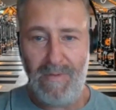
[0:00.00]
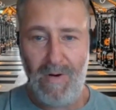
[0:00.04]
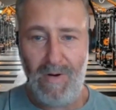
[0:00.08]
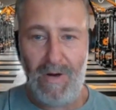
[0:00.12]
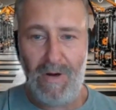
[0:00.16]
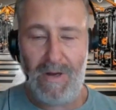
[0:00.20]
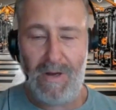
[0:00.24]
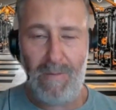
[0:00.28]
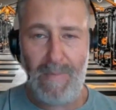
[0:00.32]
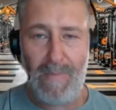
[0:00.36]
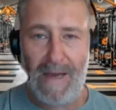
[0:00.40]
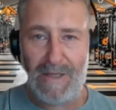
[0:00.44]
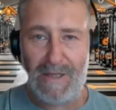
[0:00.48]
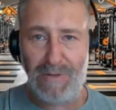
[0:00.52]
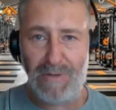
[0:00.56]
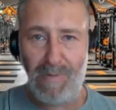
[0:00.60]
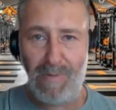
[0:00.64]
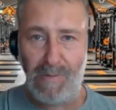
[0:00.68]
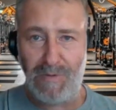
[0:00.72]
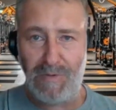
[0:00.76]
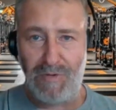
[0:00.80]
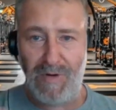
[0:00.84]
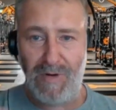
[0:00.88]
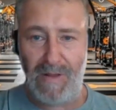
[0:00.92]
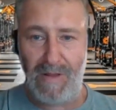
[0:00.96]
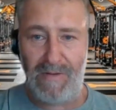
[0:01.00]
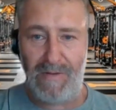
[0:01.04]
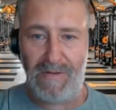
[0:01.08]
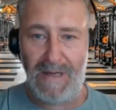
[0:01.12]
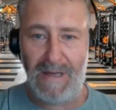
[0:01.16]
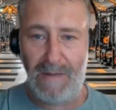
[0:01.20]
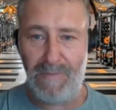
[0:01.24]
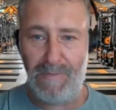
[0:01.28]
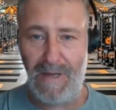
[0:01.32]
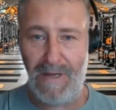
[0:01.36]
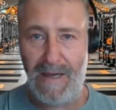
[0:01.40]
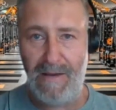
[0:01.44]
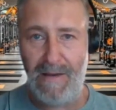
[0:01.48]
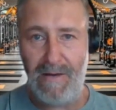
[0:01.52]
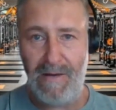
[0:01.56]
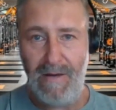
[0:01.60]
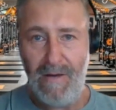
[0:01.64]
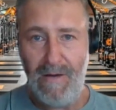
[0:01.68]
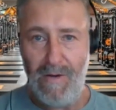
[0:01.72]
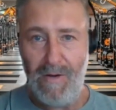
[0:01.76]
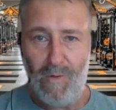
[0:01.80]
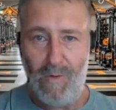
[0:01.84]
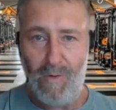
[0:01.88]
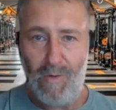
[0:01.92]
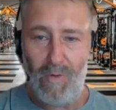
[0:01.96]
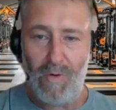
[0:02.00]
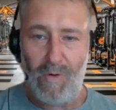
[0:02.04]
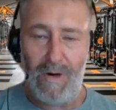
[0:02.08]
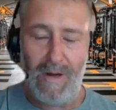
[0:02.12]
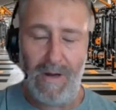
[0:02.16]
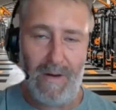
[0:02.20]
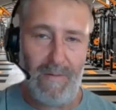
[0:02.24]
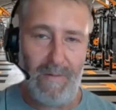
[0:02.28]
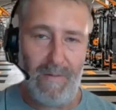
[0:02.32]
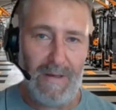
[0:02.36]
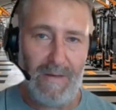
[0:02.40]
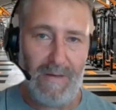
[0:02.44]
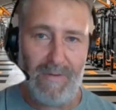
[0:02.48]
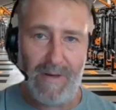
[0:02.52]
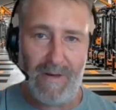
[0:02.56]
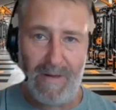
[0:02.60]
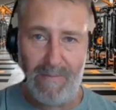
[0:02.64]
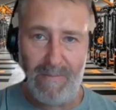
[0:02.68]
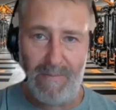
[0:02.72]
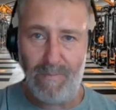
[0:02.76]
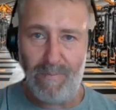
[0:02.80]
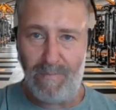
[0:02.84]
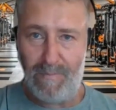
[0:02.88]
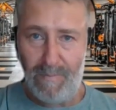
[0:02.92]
on a maximum strength type day, or even